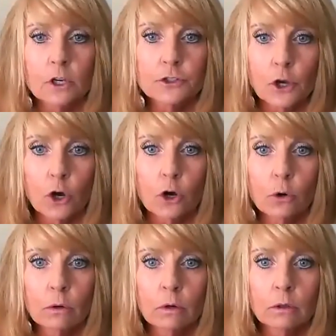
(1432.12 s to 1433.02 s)

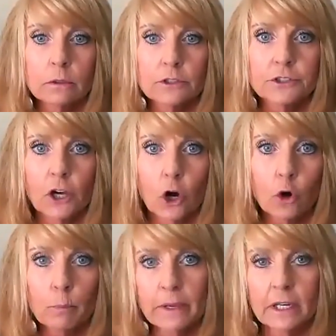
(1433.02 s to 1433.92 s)

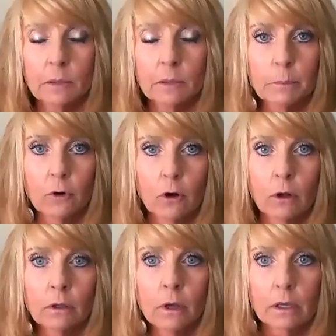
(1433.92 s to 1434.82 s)
So many
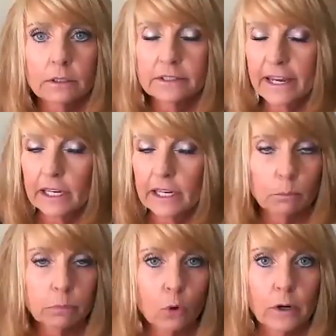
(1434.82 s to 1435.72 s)
people, state
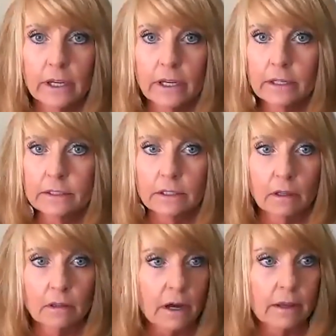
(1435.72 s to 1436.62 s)
employees,
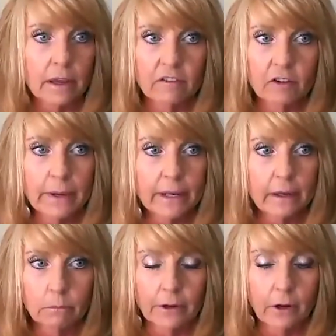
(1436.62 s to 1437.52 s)

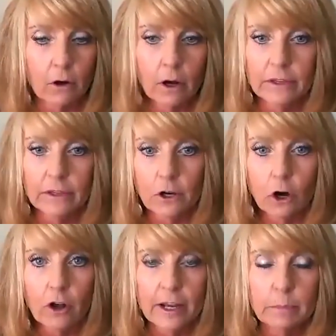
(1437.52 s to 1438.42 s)
everybody on this
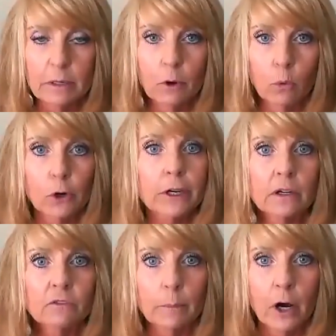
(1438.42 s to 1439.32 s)
call had people
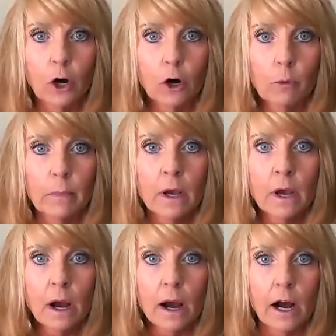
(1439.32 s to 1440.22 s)
working from home.
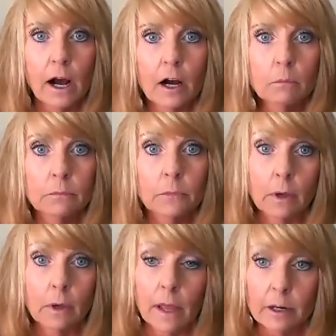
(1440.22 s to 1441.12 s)

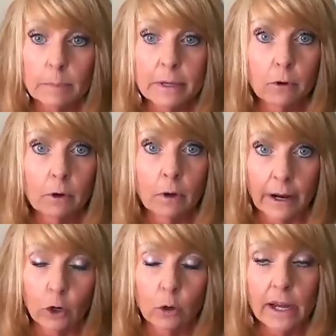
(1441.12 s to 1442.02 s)
A lot of people, I
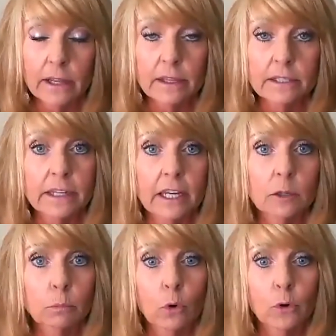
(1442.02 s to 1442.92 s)
know a lot of the state
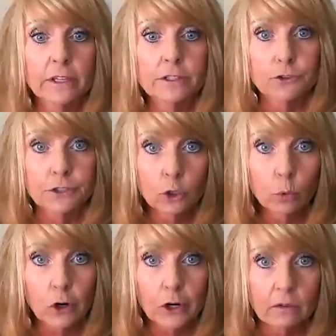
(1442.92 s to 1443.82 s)
employees are still working